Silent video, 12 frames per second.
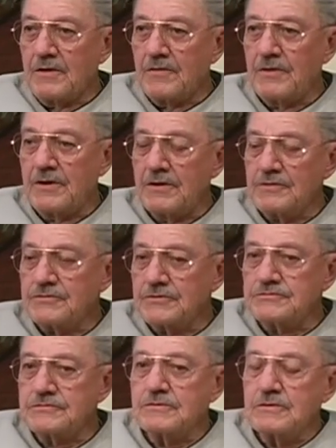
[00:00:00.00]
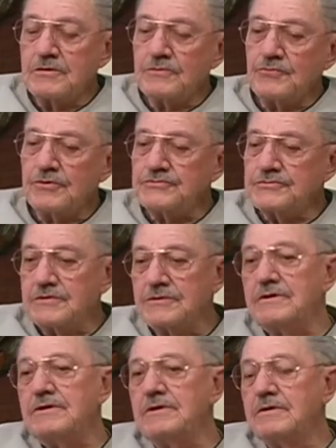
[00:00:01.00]
They had just
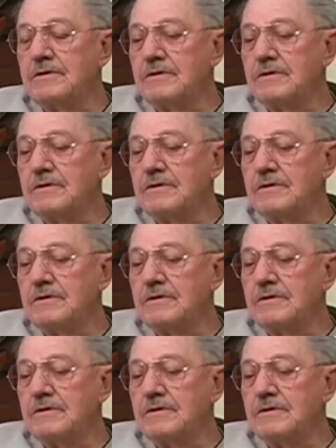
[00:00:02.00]
recently